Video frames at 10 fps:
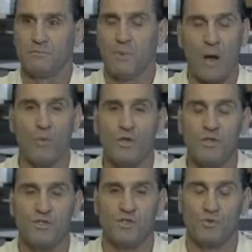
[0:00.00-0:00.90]
why
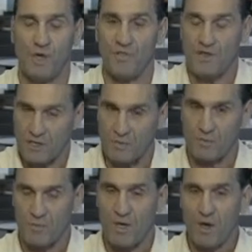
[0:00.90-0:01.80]
wouldn't you? I think it
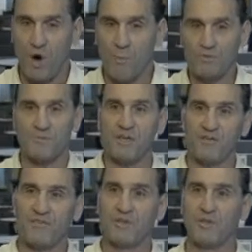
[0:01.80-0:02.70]
would almost make
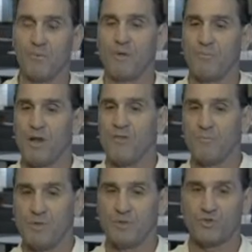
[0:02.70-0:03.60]
you feel a little bit better
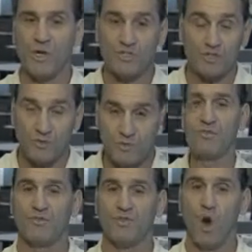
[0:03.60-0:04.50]
that people trust you.
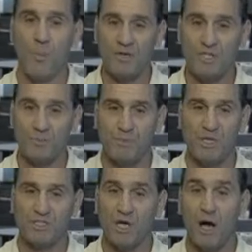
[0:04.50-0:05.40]
If nobody
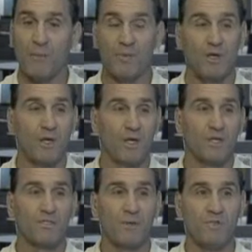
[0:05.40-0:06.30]
speaks up,
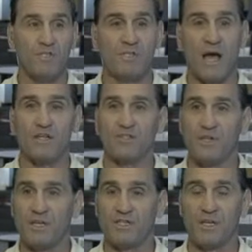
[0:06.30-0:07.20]
some of these guys are
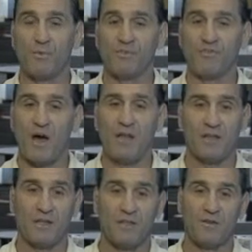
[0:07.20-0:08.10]
going to get done with
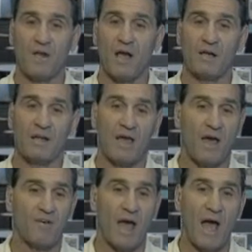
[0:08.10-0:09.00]
fighting and they're not going to
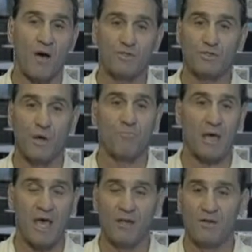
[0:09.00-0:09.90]
have a house, a
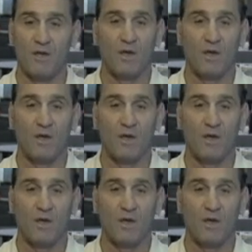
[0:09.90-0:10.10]
bed, they're